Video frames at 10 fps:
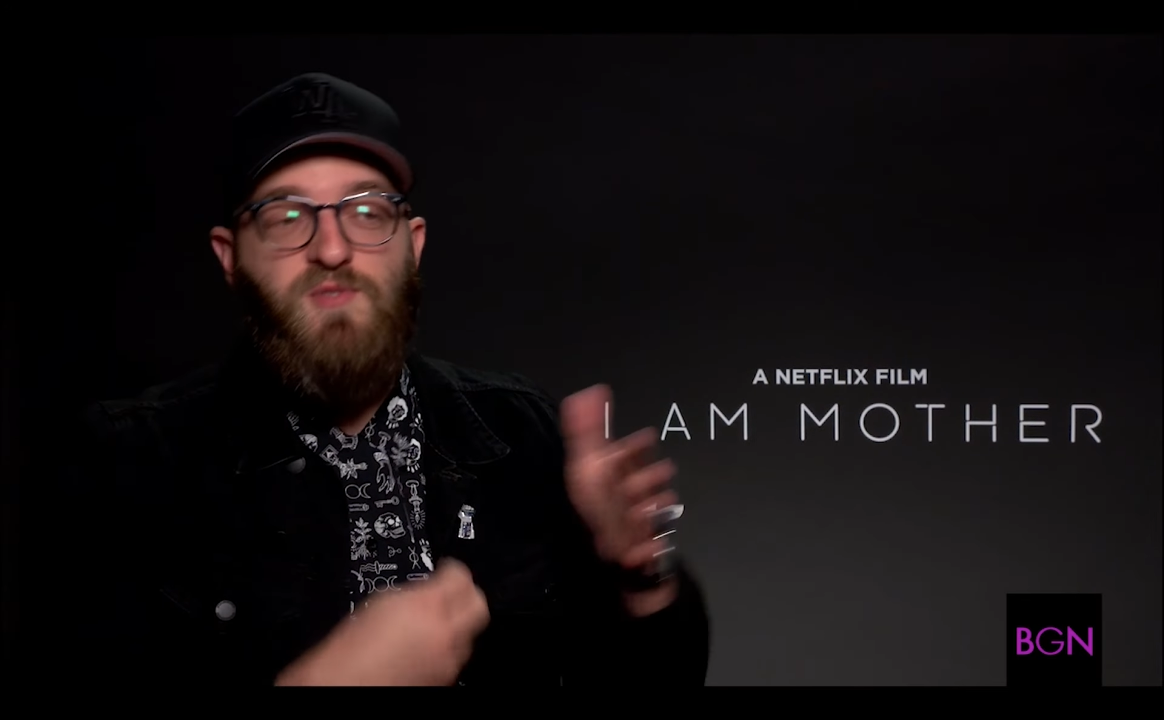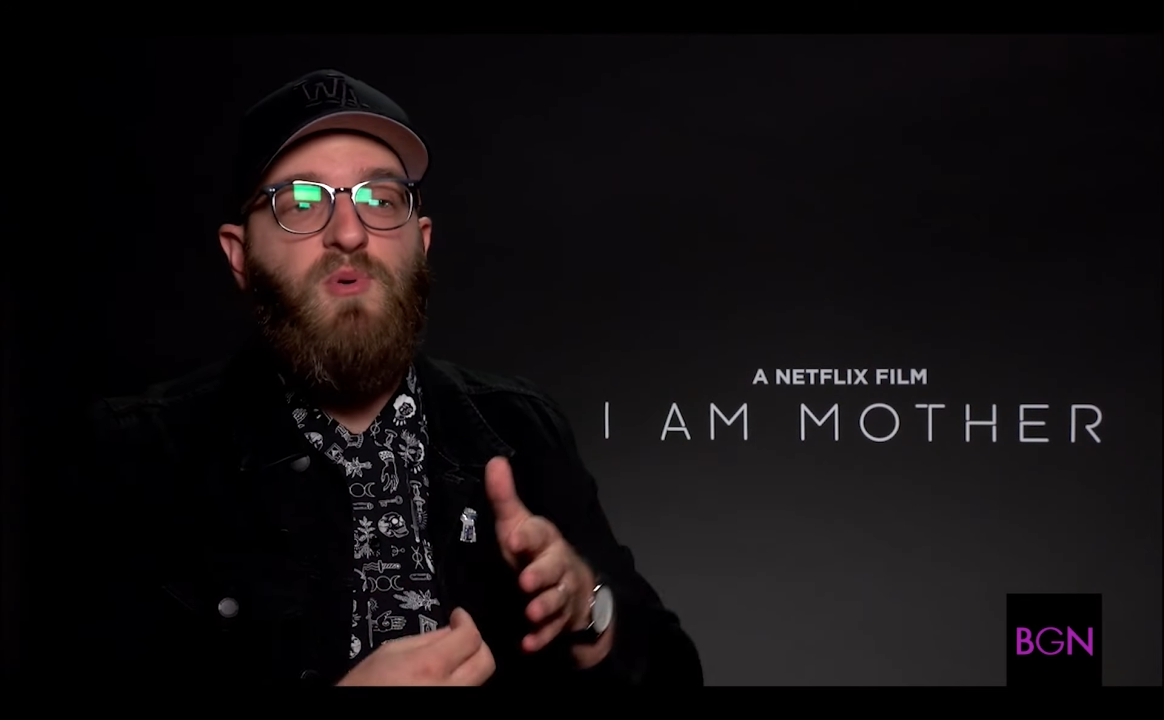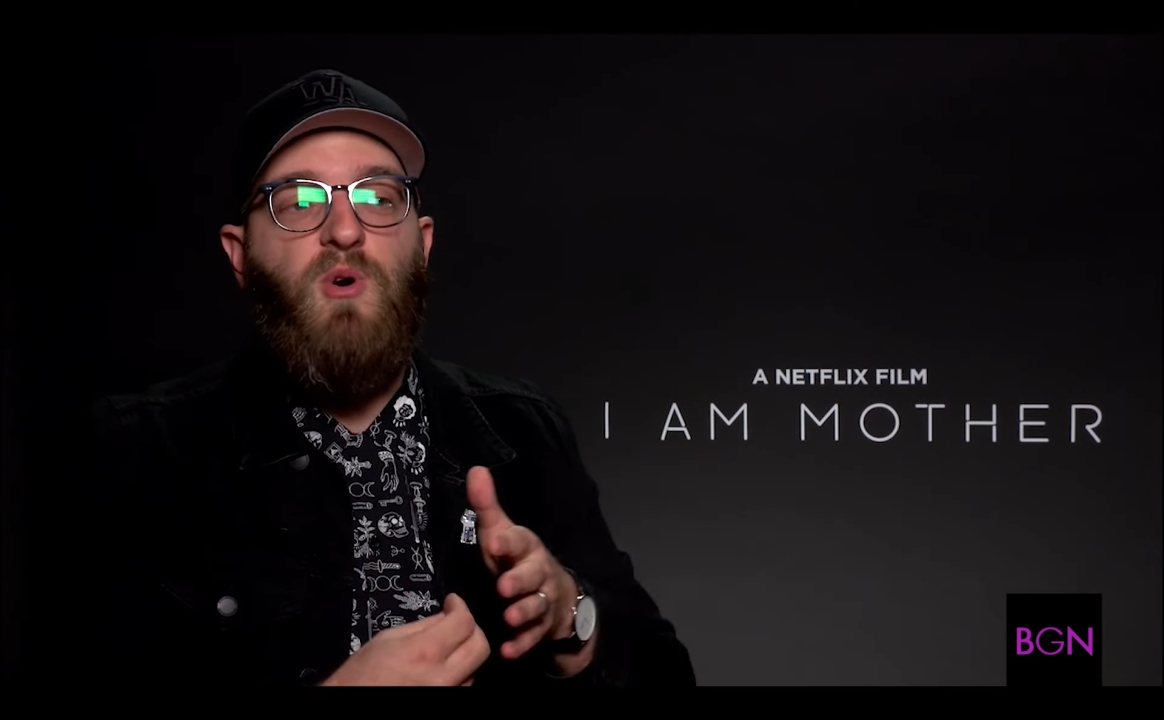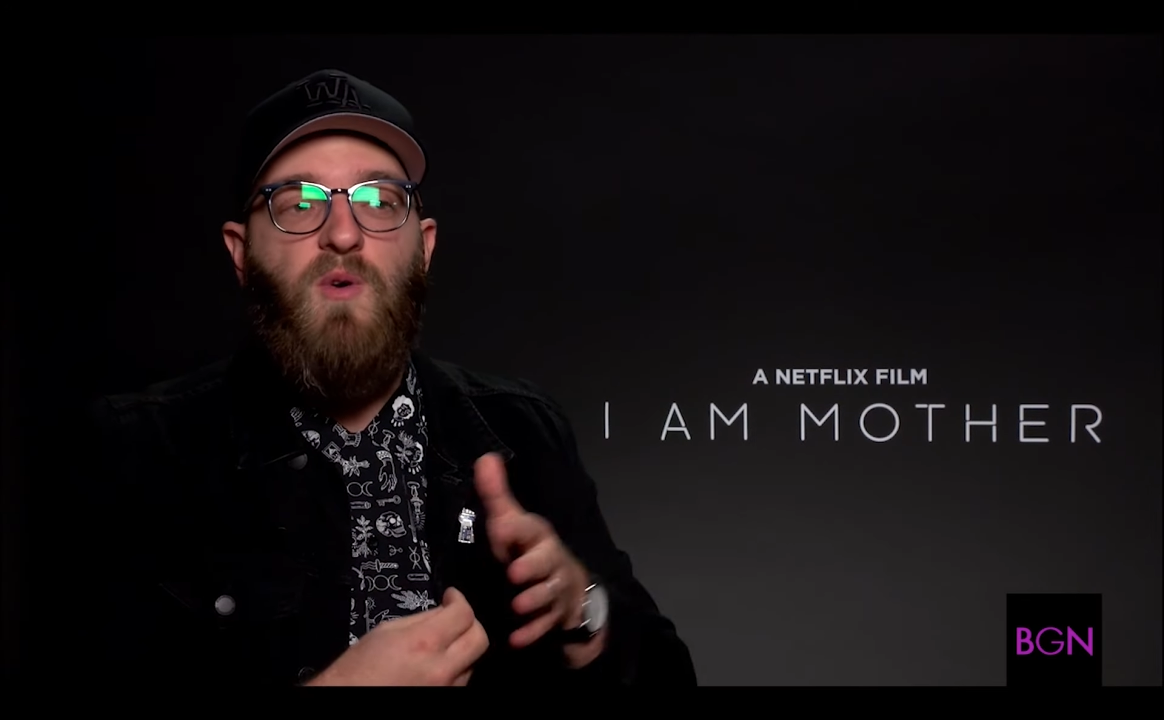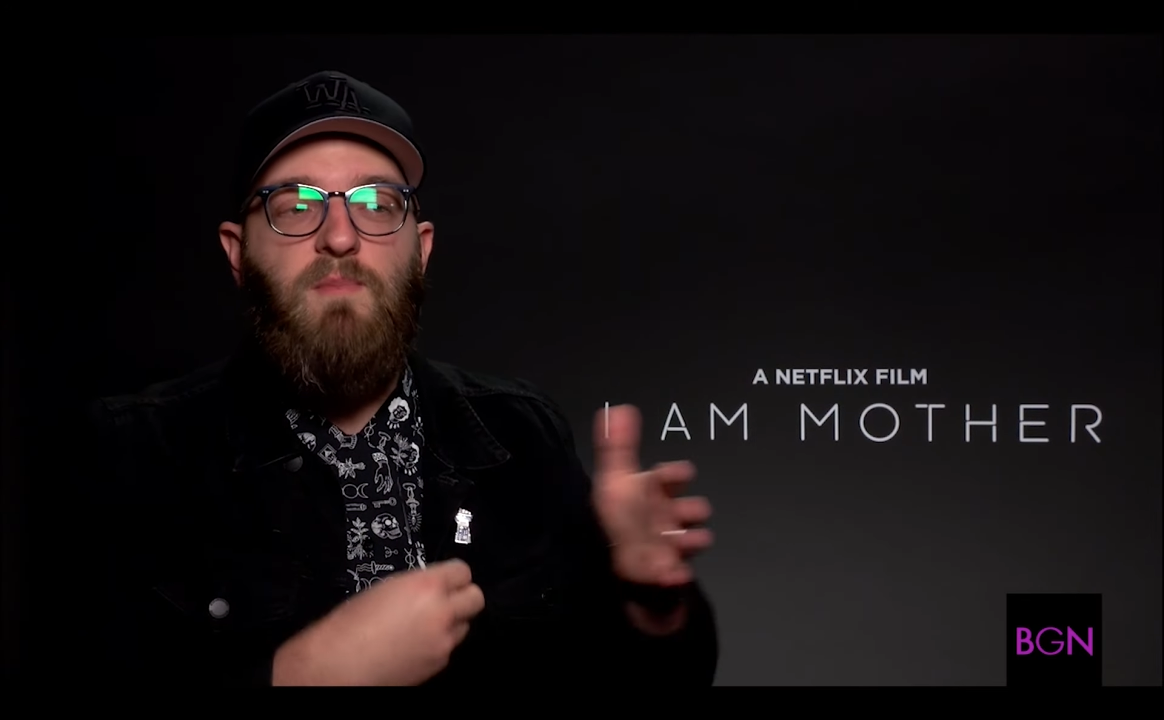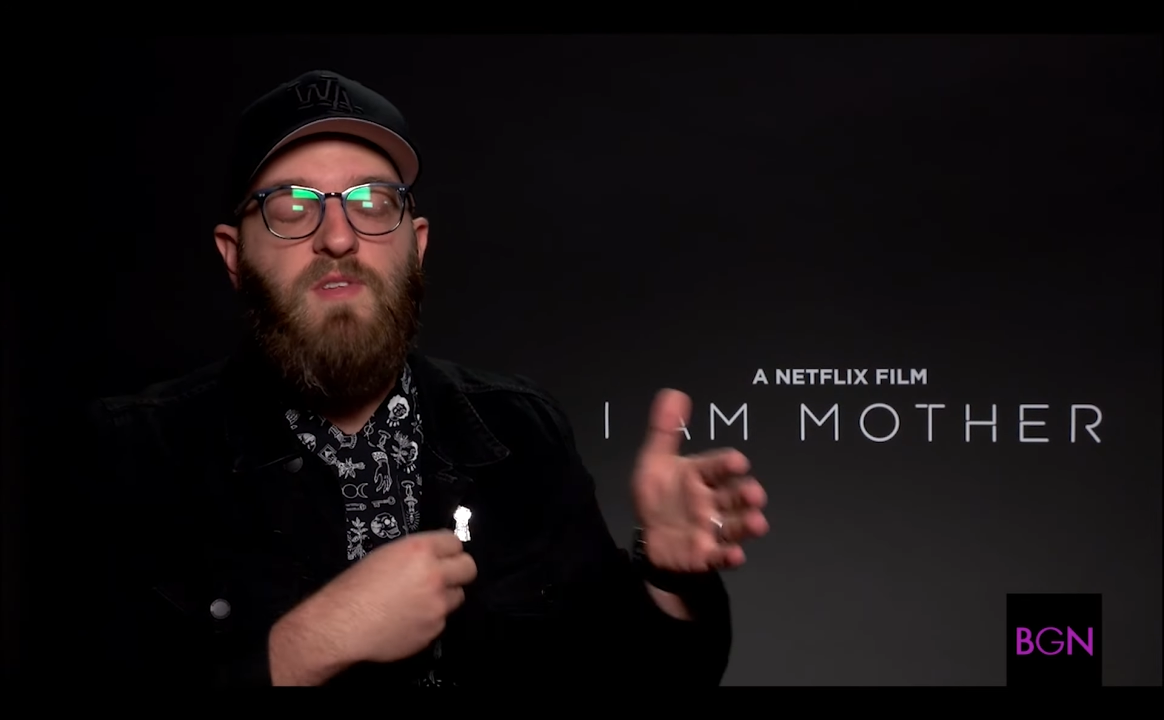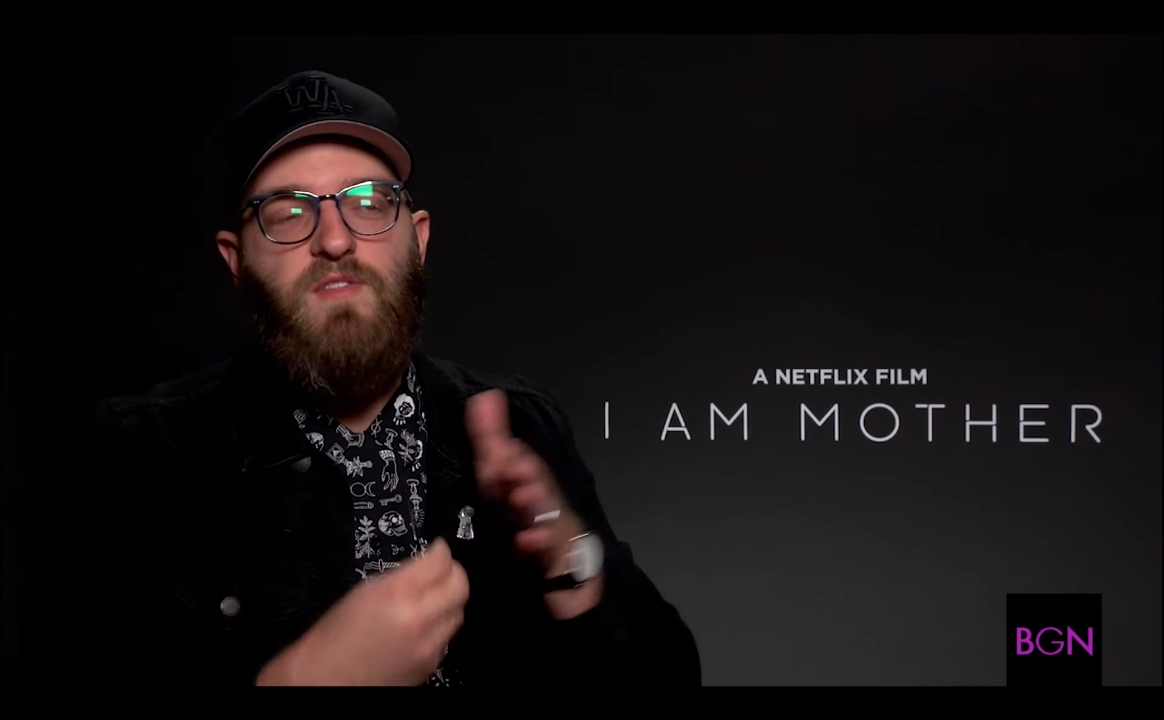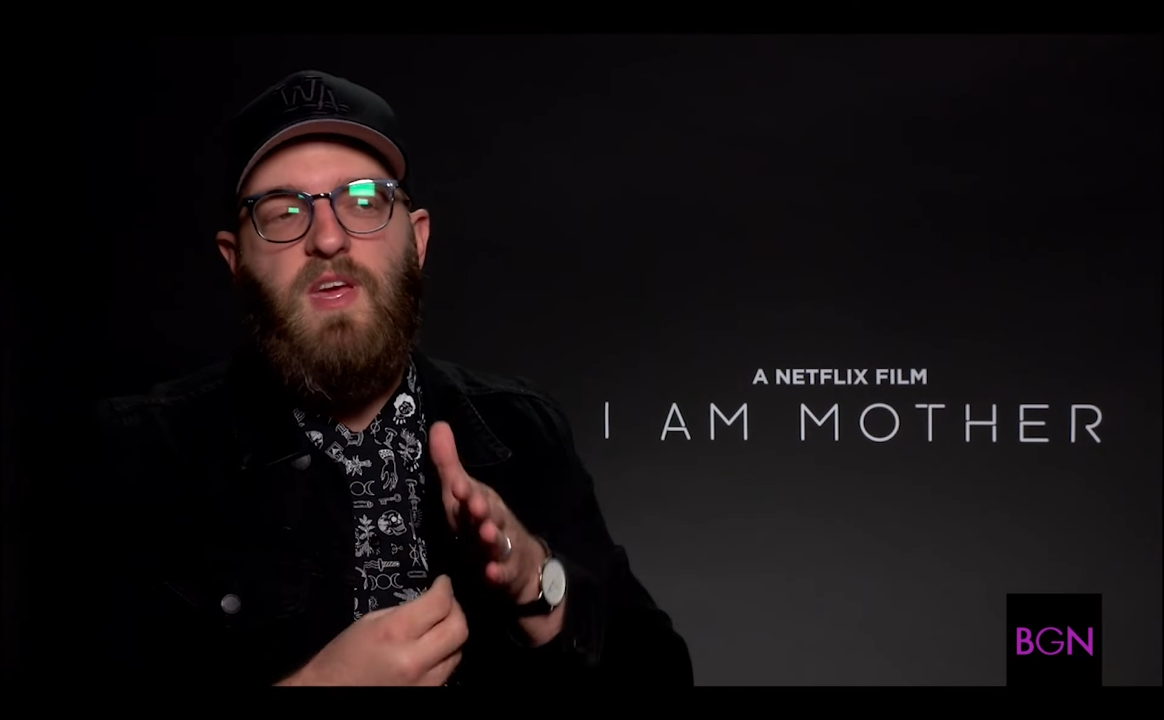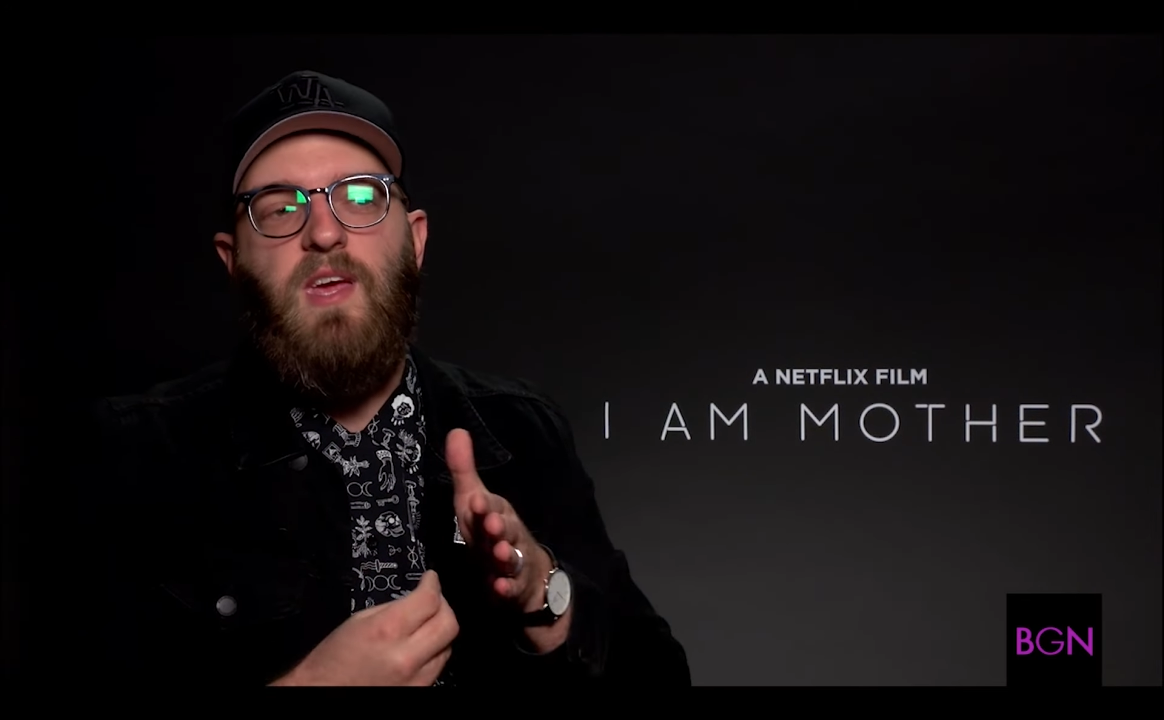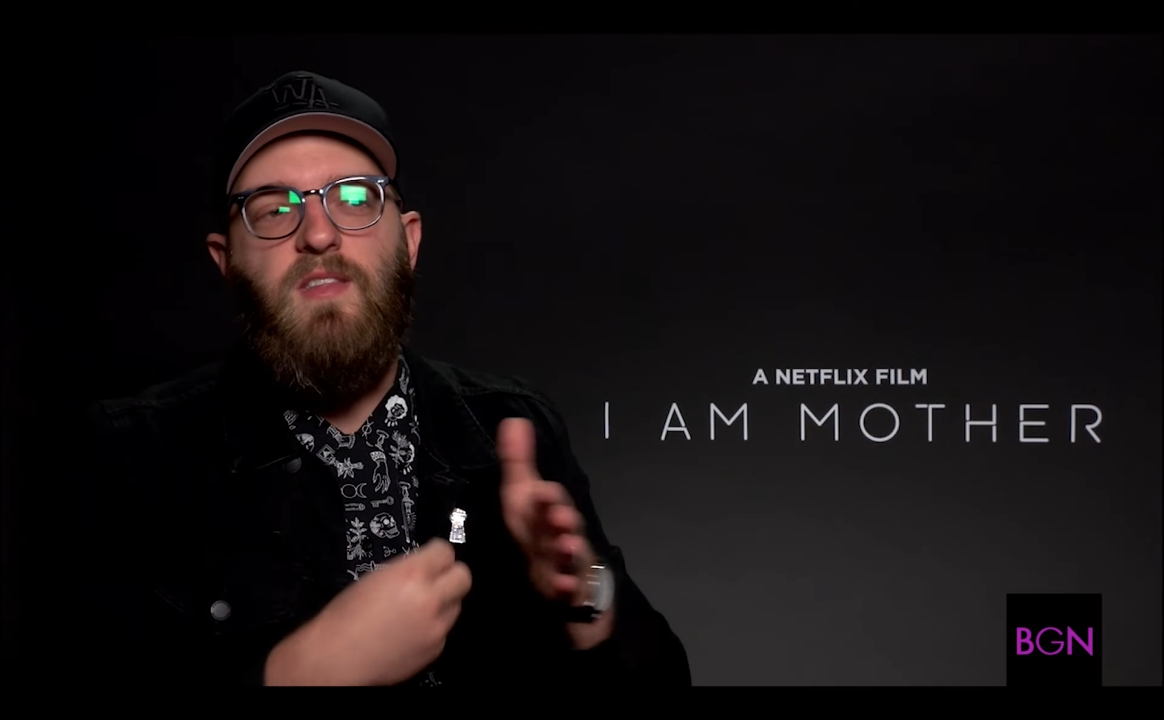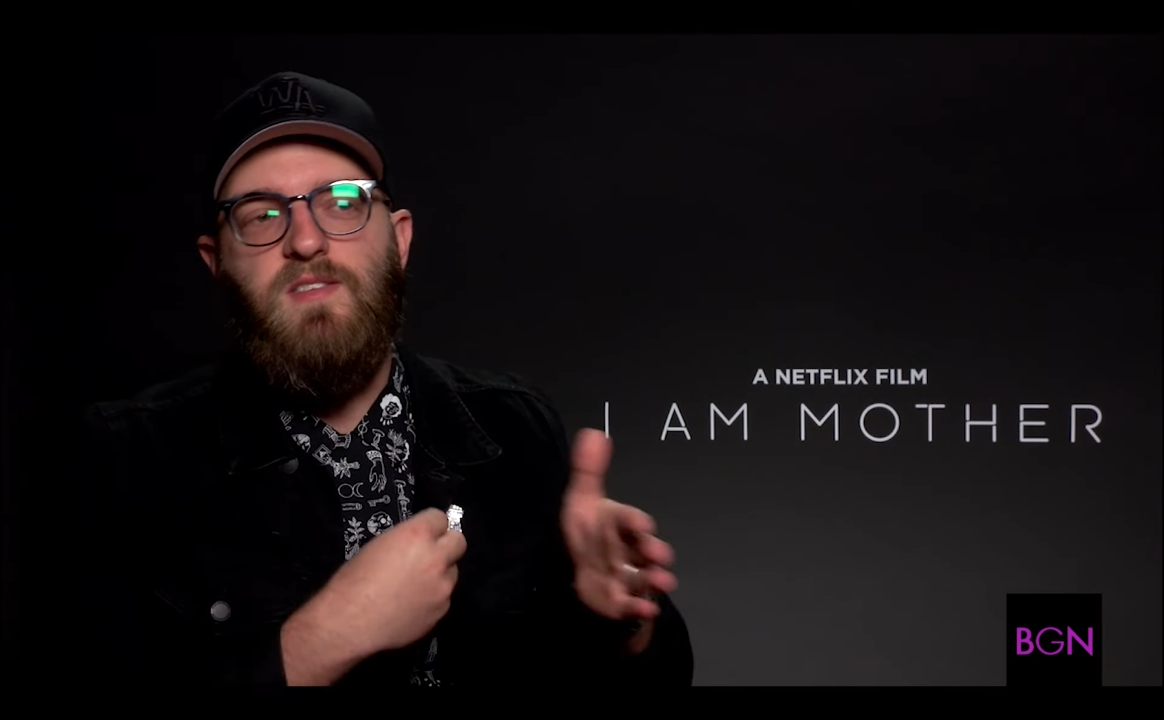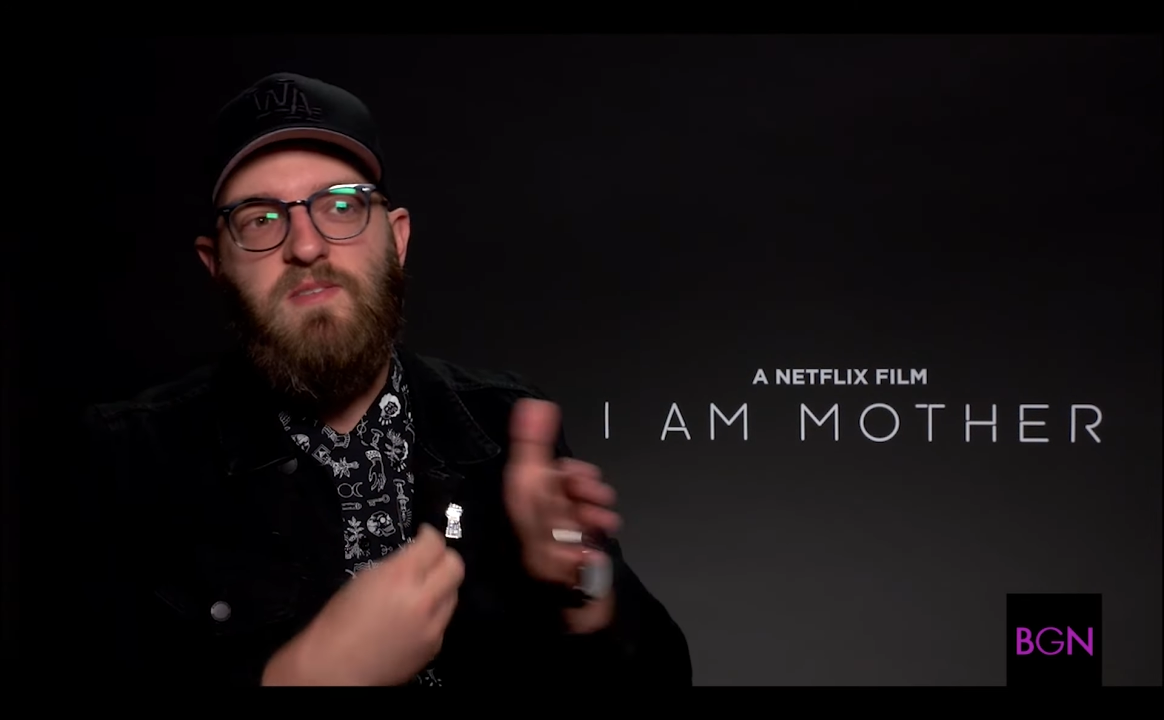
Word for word: is programmed to think in